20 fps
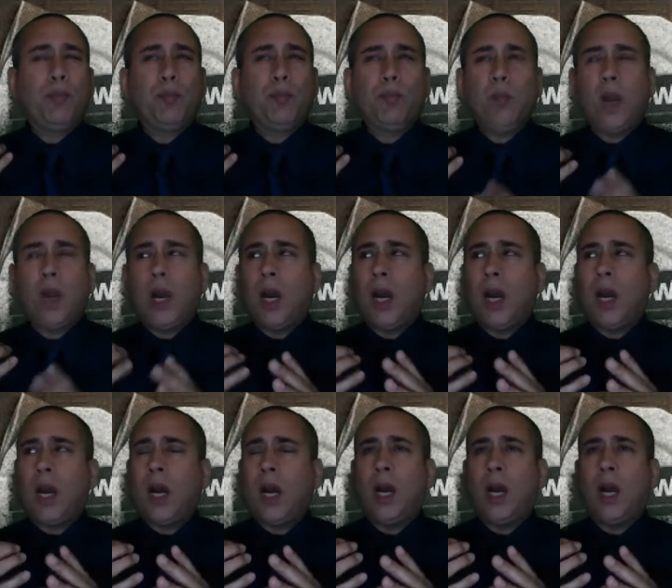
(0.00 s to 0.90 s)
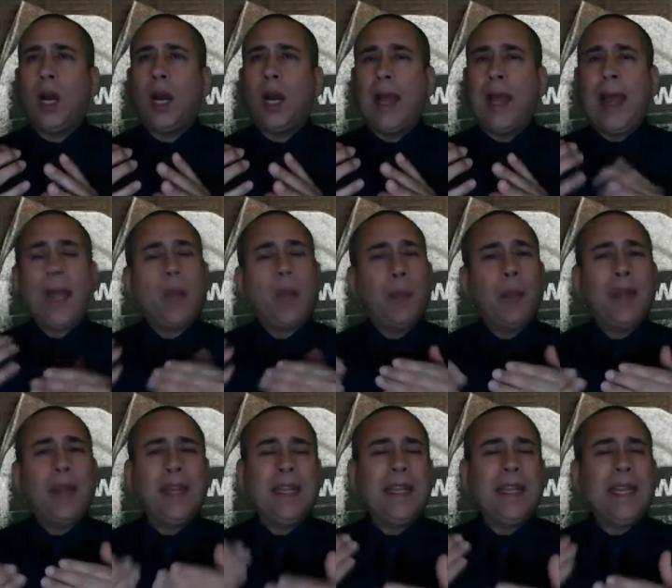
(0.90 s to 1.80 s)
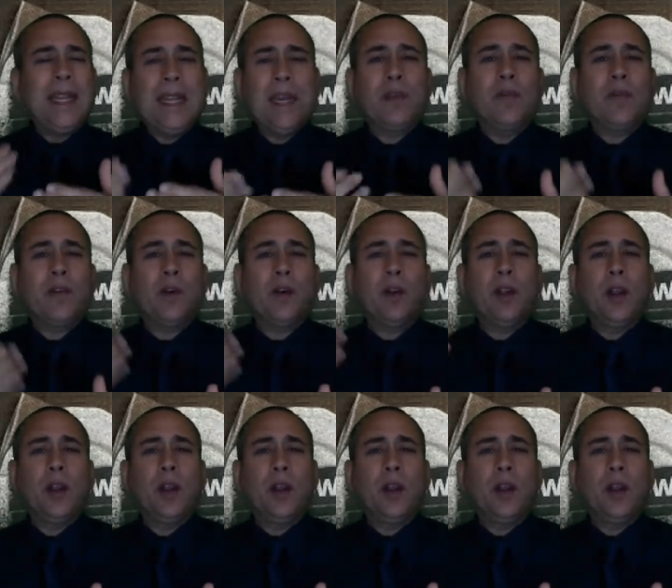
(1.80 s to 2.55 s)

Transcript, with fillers: uh, uh, element needed for